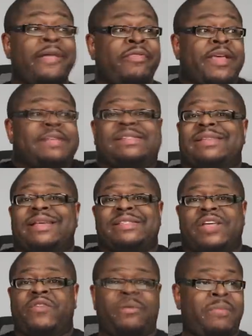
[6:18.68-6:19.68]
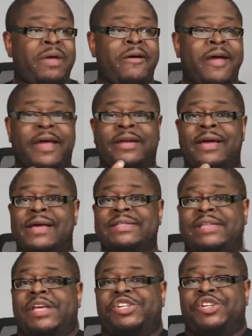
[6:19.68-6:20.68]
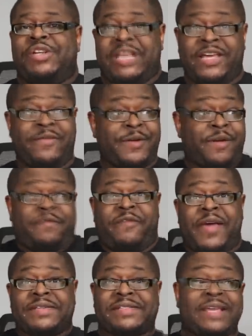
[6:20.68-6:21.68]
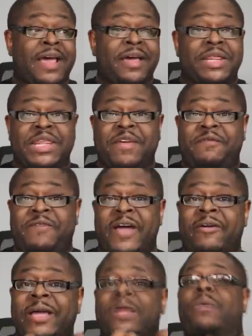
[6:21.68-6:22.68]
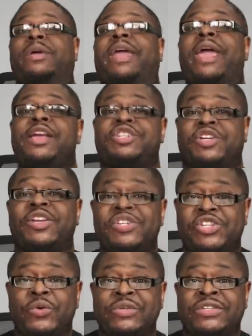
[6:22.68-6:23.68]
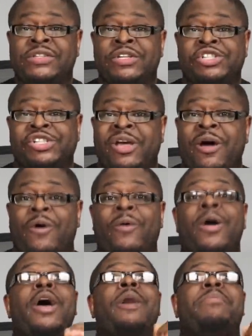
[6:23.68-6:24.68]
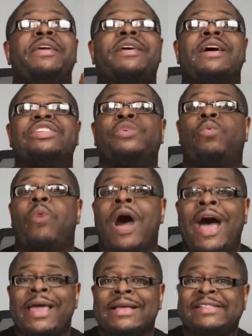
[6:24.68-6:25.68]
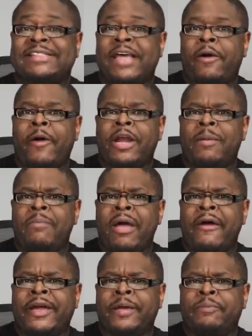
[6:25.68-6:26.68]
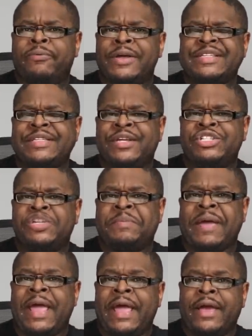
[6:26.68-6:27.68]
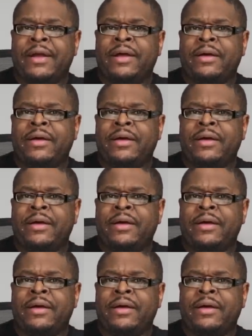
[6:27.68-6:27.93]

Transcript: And this sense of Americanization even affects the very locations used in the show. Because why is there an American prison in Japan?